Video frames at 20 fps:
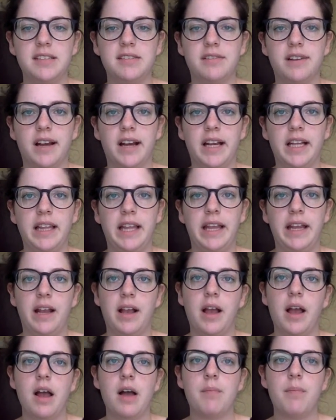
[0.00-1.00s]
very like
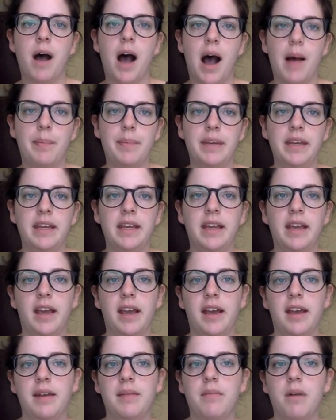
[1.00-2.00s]
poppy
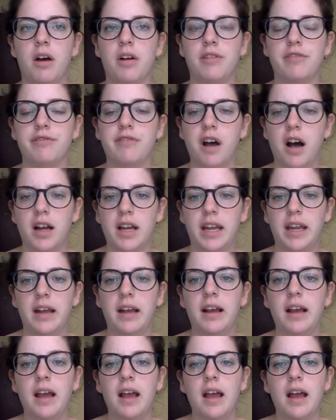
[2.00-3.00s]
and
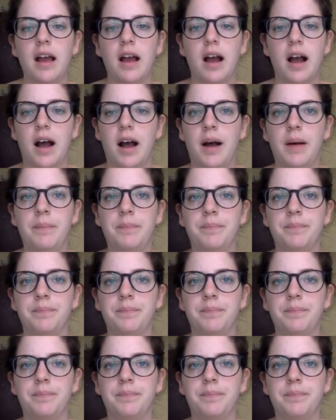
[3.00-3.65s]
monophonic. Um,